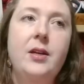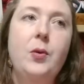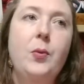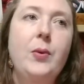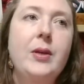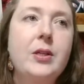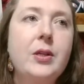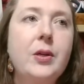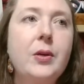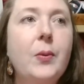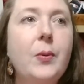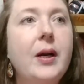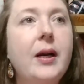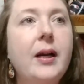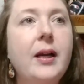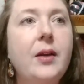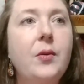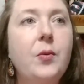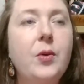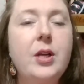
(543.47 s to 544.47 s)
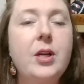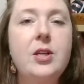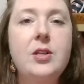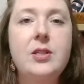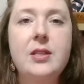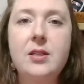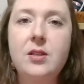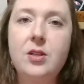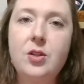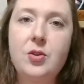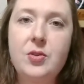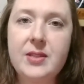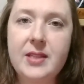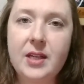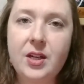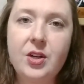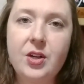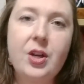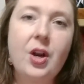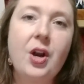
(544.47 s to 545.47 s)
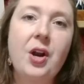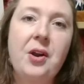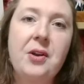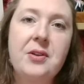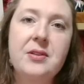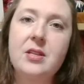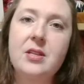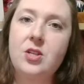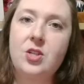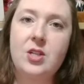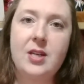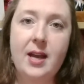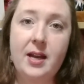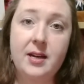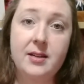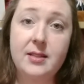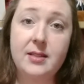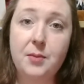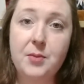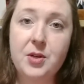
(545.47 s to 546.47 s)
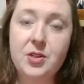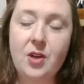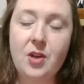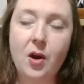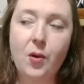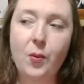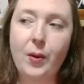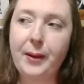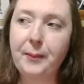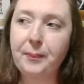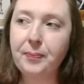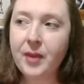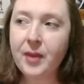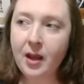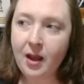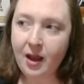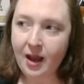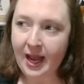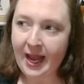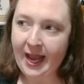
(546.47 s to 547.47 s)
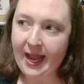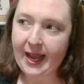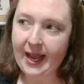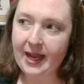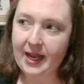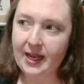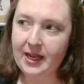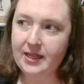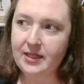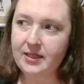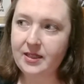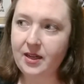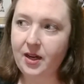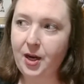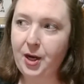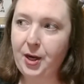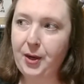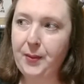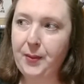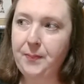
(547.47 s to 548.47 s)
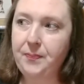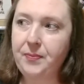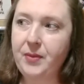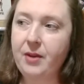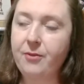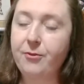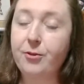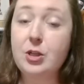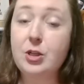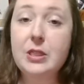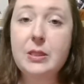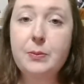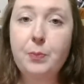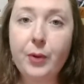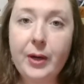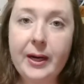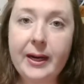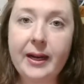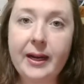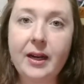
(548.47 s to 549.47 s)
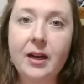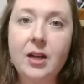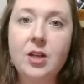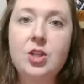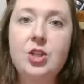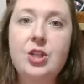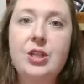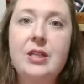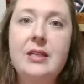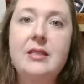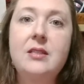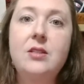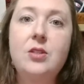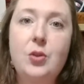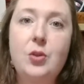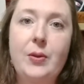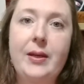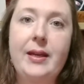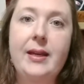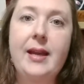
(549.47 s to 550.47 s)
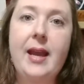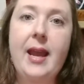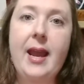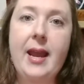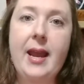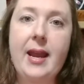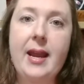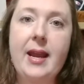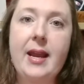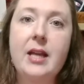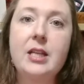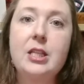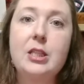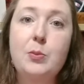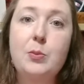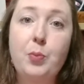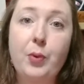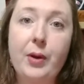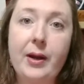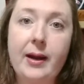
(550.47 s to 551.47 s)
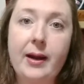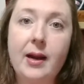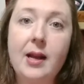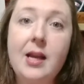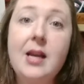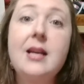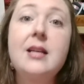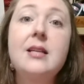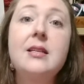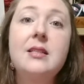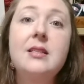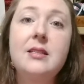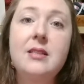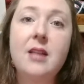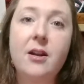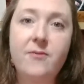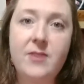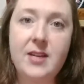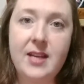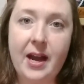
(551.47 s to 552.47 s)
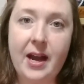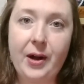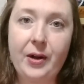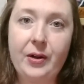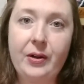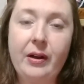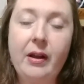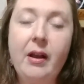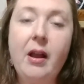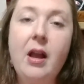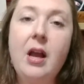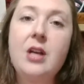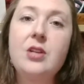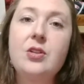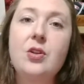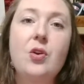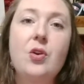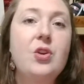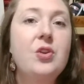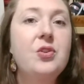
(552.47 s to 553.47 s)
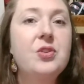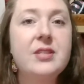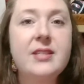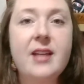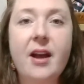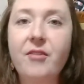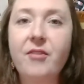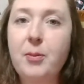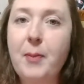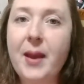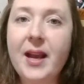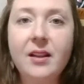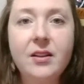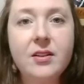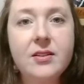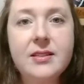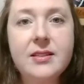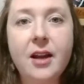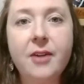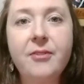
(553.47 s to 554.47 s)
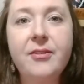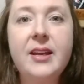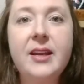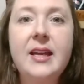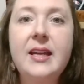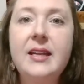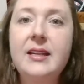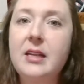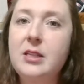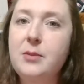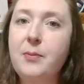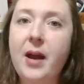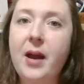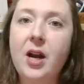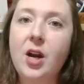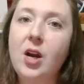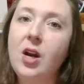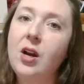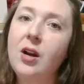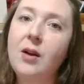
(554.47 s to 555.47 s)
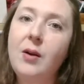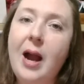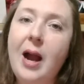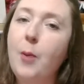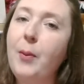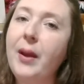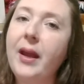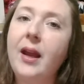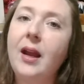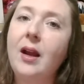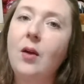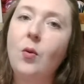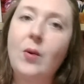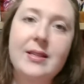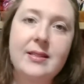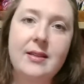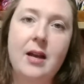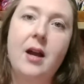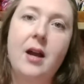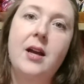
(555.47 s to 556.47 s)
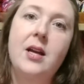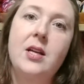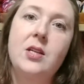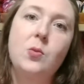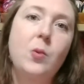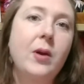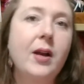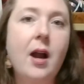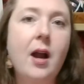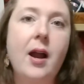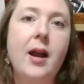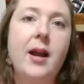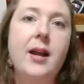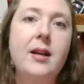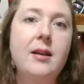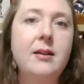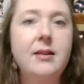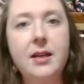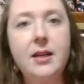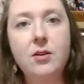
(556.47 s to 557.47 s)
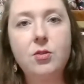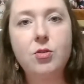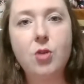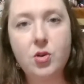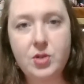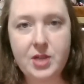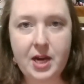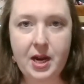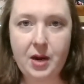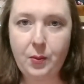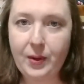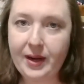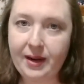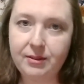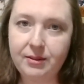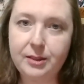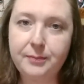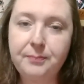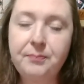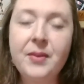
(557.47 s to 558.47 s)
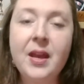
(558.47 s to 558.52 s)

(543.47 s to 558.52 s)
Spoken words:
winter one where you use thicker yarns, and she had a summer sock one. And for spring, she's doing a spring stuffy cowl. So you just have to make a little stuffy, doesn't matter how big, what size, what kind, knit, crochet, whatever.